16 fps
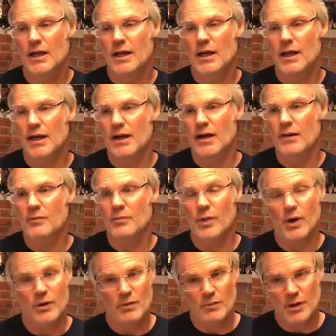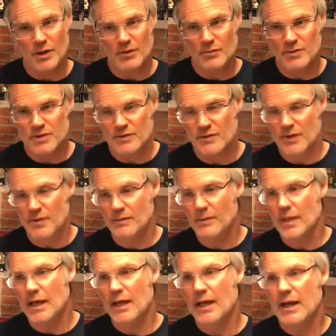um, where her mother was from,
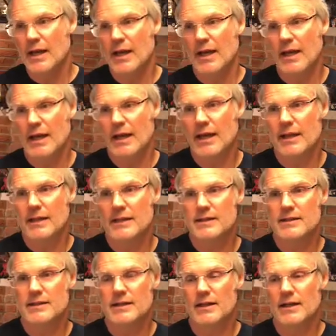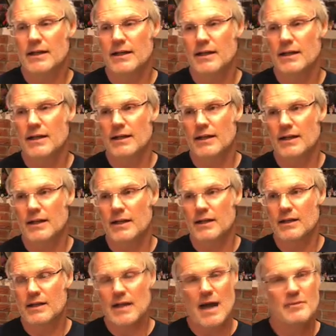and uh,
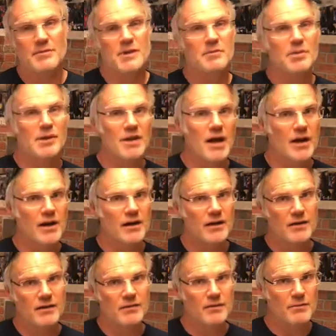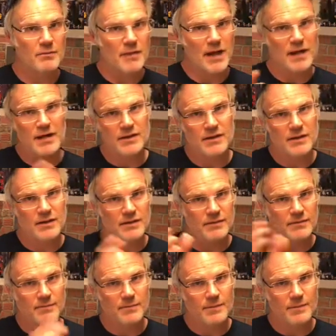and Captain Panaka from back in the